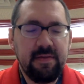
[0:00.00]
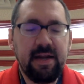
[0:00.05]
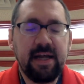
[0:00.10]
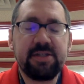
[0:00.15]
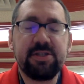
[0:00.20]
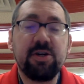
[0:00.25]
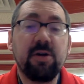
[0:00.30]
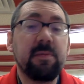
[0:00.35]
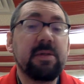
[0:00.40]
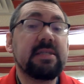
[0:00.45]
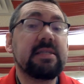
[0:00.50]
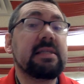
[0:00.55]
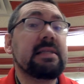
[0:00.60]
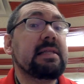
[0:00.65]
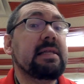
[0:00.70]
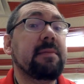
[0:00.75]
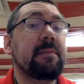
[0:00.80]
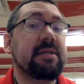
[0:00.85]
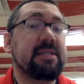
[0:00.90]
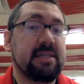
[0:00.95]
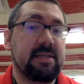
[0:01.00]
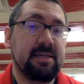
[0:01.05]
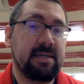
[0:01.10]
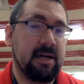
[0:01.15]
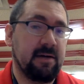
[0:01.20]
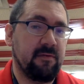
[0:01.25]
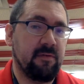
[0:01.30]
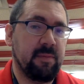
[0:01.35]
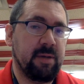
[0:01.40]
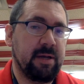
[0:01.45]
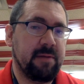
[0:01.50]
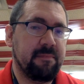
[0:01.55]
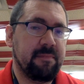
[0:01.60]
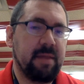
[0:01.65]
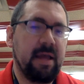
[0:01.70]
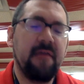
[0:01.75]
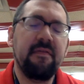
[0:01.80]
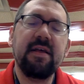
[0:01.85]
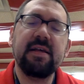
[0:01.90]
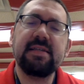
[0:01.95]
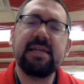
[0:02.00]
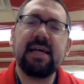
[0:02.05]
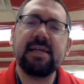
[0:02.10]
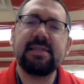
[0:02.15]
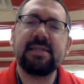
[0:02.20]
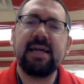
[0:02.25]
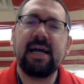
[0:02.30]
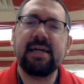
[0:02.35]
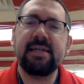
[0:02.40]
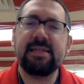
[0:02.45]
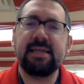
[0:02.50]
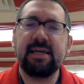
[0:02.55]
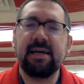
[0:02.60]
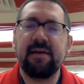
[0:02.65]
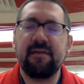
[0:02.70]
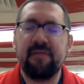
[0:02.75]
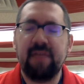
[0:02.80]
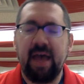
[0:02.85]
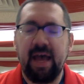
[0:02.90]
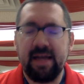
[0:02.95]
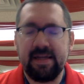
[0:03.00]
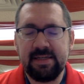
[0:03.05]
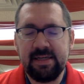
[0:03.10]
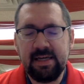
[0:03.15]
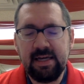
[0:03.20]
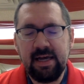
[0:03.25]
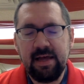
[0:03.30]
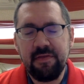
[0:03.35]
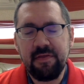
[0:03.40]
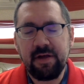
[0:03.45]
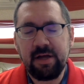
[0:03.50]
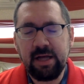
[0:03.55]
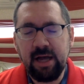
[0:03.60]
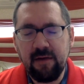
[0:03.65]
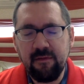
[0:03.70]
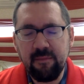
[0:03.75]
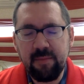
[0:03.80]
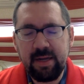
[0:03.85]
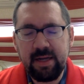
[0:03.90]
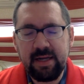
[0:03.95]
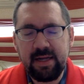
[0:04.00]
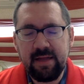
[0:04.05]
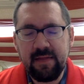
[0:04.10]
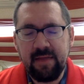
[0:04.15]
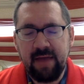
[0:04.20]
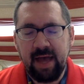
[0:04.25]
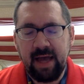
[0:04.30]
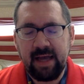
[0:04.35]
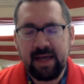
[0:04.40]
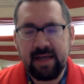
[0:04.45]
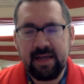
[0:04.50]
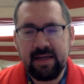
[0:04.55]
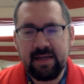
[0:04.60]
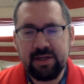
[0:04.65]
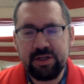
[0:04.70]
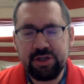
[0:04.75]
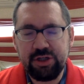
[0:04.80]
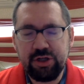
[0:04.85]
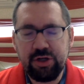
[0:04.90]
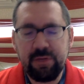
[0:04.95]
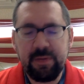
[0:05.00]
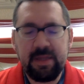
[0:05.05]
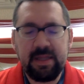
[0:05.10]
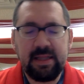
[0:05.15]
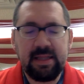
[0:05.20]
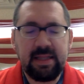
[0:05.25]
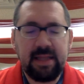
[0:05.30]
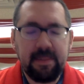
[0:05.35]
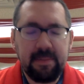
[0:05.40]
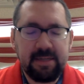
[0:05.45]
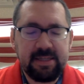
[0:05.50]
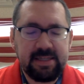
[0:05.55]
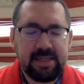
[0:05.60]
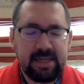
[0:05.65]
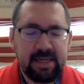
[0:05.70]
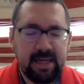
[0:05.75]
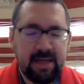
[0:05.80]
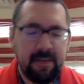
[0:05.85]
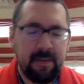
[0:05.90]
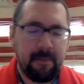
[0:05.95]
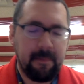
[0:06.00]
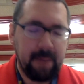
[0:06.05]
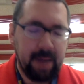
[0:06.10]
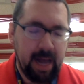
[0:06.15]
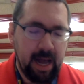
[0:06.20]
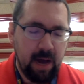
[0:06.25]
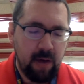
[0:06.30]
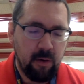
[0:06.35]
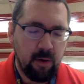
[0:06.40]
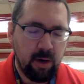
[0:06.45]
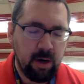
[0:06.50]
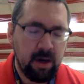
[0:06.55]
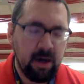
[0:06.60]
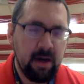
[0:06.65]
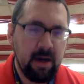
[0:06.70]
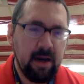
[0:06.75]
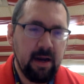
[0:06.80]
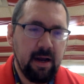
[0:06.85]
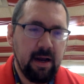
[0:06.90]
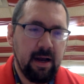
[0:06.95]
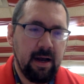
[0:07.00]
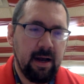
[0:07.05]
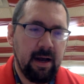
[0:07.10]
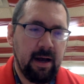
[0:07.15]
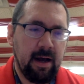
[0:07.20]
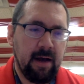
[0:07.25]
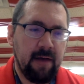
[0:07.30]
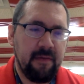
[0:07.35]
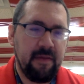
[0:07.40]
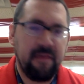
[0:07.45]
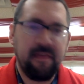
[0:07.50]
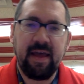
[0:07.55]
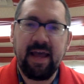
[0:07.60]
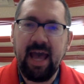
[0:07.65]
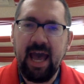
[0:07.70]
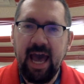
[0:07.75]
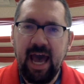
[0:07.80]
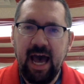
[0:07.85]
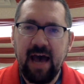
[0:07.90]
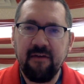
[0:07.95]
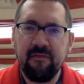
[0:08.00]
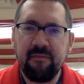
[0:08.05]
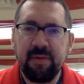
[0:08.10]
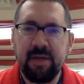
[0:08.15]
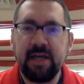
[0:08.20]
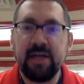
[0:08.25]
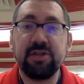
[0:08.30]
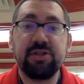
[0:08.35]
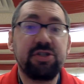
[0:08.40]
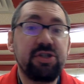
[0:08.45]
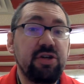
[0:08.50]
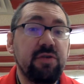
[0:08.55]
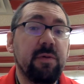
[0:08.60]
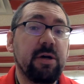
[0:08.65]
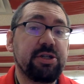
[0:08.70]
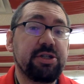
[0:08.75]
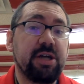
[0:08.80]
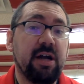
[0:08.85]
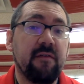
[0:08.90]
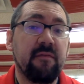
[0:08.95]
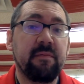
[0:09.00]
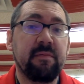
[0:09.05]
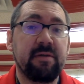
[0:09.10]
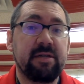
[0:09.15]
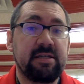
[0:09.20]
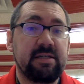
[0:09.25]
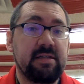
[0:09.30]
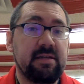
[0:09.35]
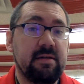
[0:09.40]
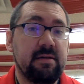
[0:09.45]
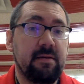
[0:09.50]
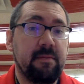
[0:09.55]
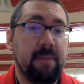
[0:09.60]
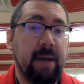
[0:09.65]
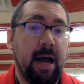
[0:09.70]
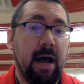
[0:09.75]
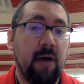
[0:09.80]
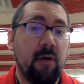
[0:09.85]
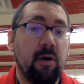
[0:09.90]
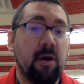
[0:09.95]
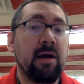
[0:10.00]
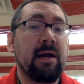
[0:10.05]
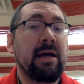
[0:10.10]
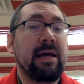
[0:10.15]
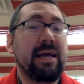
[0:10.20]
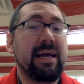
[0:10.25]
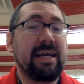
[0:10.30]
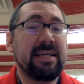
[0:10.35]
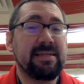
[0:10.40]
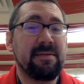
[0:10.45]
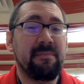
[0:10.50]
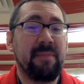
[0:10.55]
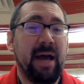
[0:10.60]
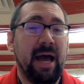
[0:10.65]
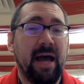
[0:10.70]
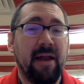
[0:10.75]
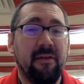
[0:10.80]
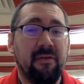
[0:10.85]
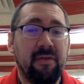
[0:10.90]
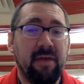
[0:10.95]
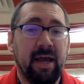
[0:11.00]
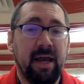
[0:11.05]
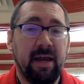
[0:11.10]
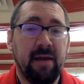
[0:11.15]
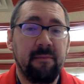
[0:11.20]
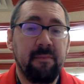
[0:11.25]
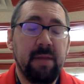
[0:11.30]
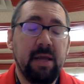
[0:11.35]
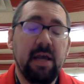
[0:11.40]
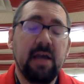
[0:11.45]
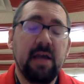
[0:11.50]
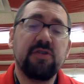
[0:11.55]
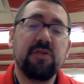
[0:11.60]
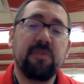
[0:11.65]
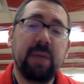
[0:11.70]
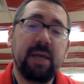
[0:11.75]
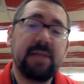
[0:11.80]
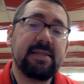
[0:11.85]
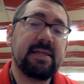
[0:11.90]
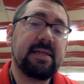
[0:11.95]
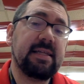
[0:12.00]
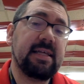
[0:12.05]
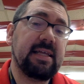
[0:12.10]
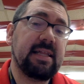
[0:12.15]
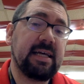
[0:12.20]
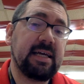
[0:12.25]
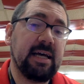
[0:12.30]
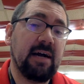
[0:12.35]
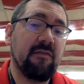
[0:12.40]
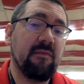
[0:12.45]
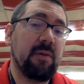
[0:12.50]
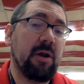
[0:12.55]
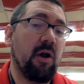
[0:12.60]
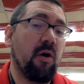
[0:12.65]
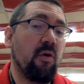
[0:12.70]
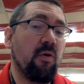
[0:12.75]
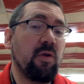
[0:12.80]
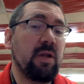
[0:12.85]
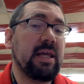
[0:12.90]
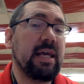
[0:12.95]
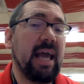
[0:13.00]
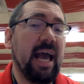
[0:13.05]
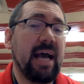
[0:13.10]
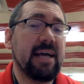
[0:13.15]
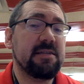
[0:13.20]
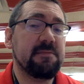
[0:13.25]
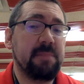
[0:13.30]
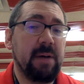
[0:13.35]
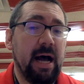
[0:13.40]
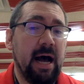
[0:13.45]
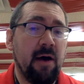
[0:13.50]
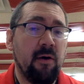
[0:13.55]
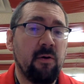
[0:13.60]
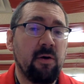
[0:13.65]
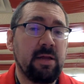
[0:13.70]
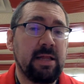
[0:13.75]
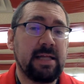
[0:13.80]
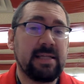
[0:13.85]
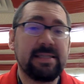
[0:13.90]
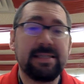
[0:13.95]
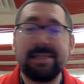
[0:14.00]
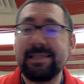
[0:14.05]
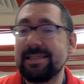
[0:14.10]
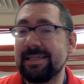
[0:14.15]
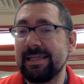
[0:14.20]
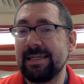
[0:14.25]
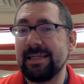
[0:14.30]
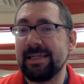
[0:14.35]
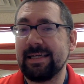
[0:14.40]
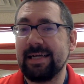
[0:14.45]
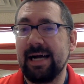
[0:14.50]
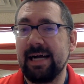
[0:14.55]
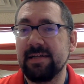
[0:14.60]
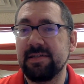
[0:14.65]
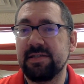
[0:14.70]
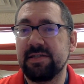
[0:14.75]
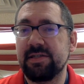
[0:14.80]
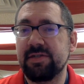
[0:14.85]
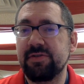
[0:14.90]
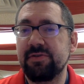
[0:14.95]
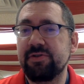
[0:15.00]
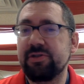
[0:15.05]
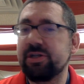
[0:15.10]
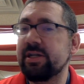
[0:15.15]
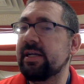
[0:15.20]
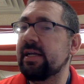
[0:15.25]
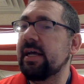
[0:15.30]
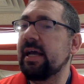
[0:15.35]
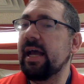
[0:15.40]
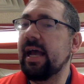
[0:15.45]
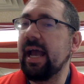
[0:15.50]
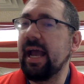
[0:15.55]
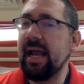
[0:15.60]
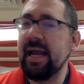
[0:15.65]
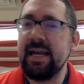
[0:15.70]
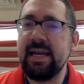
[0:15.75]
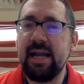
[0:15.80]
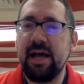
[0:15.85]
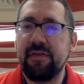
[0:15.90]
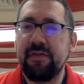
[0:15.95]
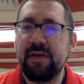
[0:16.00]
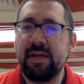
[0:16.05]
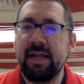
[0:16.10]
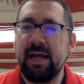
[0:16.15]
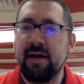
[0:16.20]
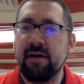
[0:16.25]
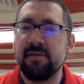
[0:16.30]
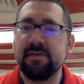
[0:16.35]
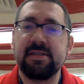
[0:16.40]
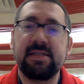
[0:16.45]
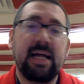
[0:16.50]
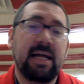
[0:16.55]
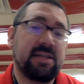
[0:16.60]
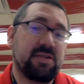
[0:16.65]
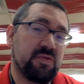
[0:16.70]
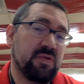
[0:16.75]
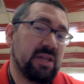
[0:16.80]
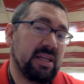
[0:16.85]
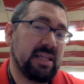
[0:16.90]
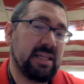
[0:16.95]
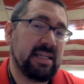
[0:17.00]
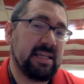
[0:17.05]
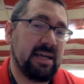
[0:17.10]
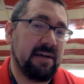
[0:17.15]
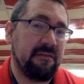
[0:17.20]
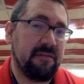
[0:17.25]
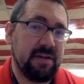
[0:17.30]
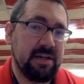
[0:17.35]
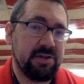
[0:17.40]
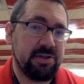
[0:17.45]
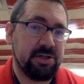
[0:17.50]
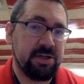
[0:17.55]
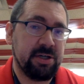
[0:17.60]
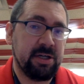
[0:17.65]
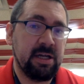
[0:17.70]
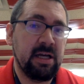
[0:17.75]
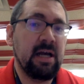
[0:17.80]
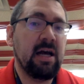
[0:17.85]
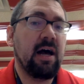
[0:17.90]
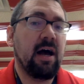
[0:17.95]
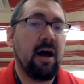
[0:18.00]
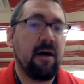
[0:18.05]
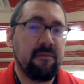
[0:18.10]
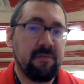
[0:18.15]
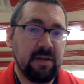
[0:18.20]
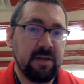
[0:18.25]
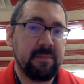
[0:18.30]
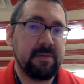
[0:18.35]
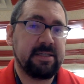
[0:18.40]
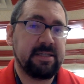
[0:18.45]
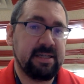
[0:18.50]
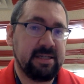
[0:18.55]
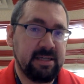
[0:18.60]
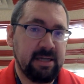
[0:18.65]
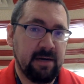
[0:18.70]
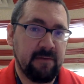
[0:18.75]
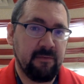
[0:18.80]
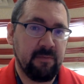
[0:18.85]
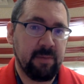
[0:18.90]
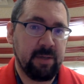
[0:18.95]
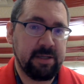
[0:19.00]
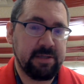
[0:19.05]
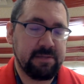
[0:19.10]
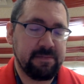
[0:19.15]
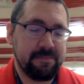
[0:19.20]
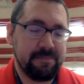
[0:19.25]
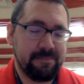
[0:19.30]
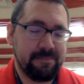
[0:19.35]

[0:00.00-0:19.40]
The next term is limited government. And this has the idea that the government that should be limited in the power that they have, because too much government power is a bad thing. So basically the government only has power that's listed in the Constitution and nothing else. That's really the definition of limited government.